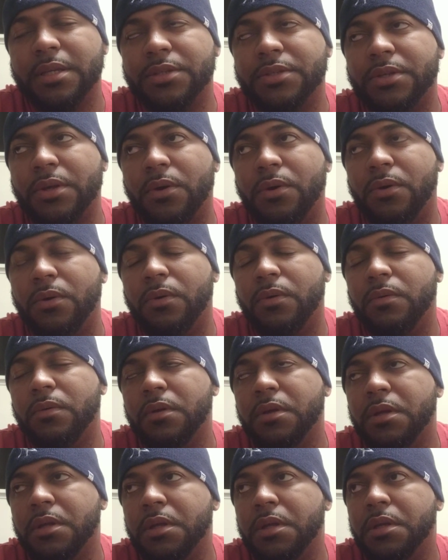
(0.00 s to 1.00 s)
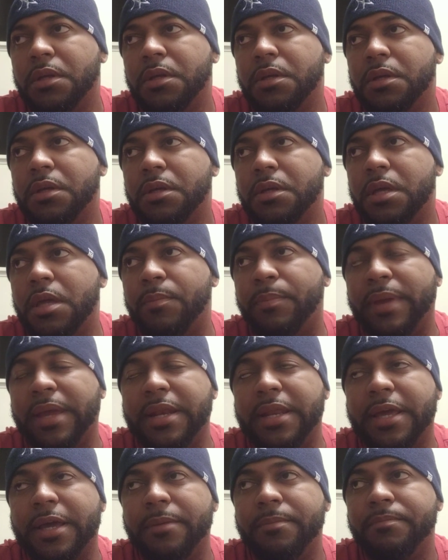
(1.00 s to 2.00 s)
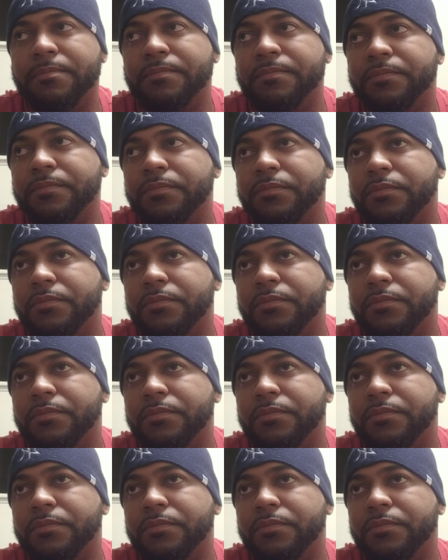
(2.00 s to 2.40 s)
So he beat him